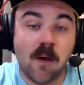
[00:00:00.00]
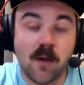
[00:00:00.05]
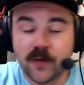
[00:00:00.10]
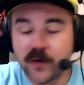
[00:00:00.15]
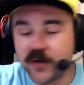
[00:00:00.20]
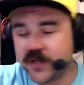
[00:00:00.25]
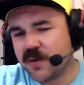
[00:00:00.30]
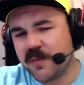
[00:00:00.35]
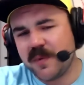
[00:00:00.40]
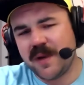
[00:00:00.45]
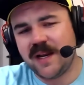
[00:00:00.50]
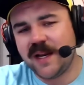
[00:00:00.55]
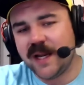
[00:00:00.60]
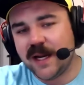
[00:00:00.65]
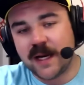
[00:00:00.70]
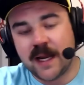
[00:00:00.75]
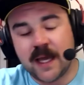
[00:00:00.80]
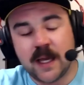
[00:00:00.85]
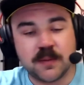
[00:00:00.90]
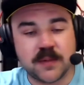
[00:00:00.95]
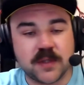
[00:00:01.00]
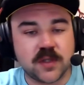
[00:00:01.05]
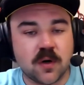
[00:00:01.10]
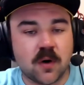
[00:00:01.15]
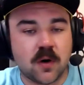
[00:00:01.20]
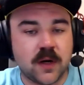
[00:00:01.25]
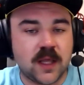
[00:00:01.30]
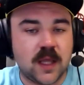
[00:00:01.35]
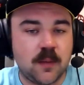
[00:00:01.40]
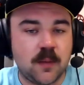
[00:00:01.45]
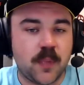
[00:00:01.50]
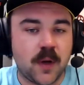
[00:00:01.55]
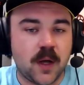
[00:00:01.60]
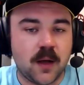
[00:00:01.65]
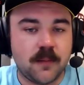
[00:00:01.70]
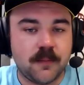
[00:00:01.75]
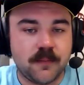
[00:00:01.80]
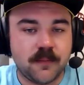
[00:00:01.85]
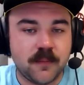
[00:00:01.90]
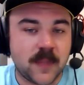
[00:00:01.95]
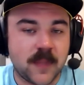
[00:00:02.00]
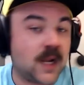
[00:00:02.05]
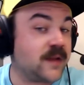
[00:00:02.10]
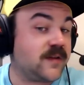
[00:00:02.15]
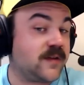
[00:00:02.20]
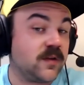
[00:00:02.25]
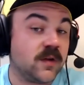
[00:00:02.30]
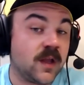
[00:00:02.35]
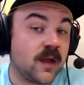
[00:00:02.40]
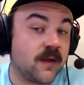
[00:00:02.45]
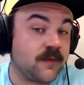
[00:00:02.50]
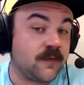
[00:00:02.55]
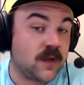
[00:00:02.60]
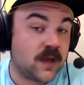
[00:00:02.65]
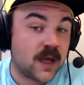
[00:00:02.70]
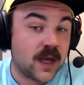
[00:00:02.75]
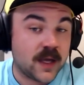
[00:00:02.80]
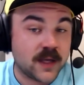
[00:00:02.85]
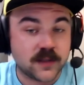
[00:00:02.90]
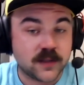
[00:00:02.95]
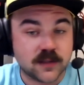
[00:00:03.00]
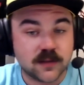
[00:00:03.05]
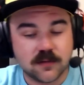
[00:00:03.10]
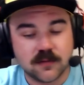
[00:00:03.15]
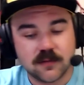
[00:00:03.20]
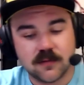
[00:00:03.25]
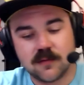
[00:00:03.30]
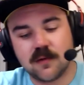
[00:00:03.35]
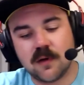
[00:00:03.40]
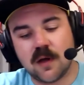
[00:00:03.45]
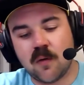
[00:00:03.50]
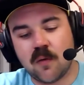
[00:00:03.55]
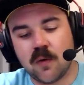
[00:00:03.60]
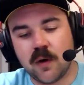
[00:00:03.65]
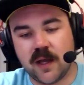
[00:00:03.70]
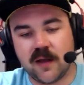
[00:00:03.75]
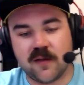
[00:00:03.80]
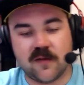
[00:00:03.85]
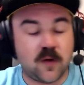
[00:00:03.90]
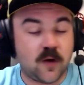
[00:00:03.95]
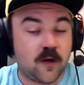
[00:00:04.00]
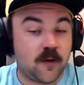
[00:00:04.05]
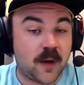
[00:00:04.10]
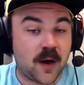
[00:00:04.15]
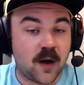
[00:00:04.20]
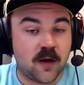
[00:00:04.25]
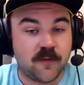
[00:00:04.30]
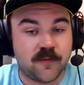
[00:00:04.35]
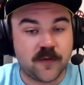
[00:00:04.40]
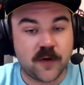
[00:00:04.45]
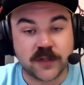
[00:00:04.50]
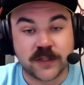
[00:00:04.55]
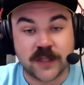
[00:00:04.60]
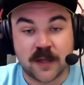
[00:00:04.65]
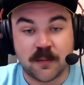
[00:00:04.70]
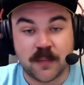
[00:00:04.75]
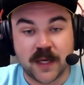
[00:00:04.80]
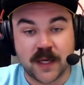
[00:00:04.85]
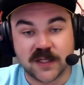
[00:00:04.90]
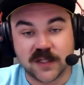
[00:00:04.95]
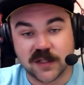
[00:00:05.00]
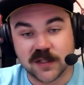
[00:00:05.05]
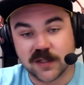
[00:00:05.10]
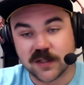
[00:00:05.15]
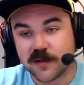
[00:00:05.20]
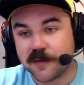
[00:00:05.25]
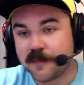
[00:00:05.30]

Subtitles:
There's so many nicknames. It's hard to keep up, but I still love you guys. I want to get to know everybody on a first-name basis.